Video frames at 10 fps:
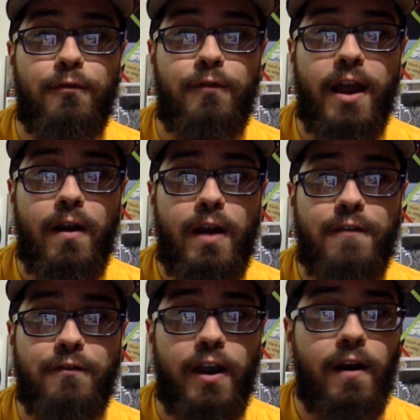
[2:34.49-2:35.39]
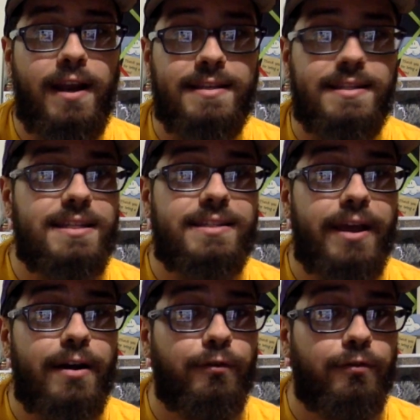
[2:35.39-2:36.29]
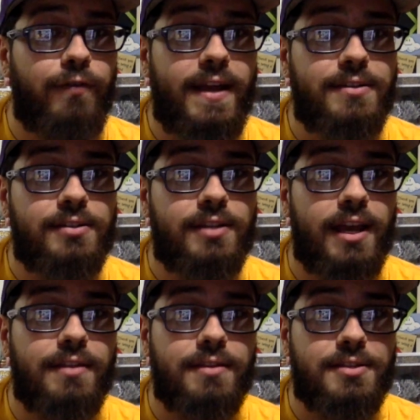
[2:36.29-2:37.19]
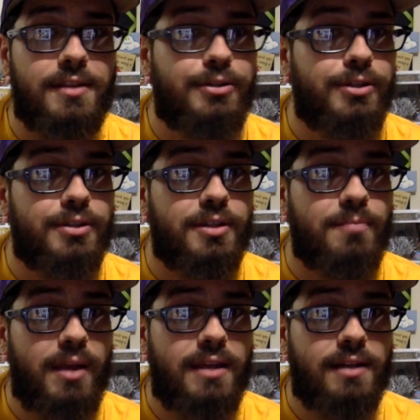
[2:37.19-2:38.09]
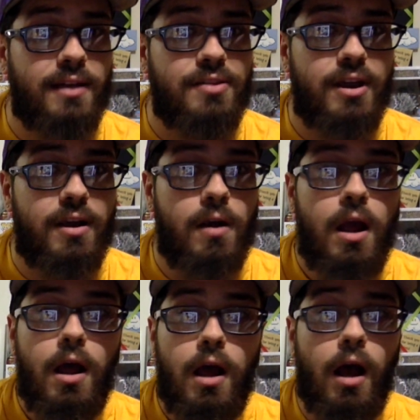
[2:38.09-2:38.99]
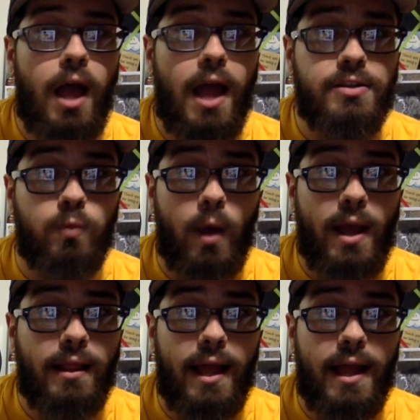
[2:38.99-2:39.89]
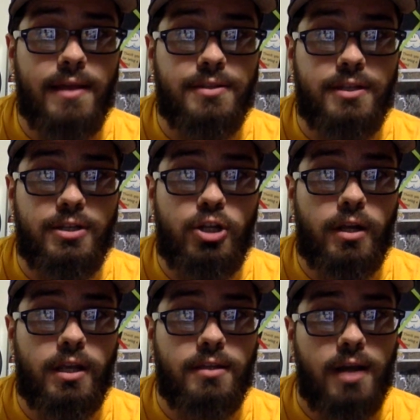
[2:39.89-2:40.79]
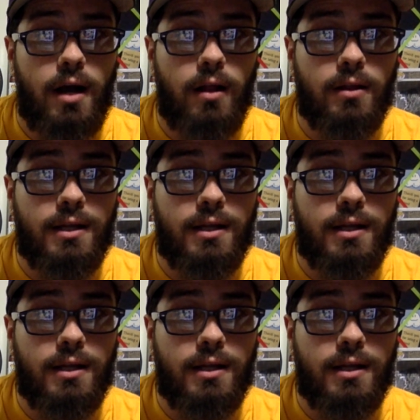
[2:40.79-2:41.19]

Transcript: Very, very detailed face and the stitches and the paint on there, as well as the Chucky doll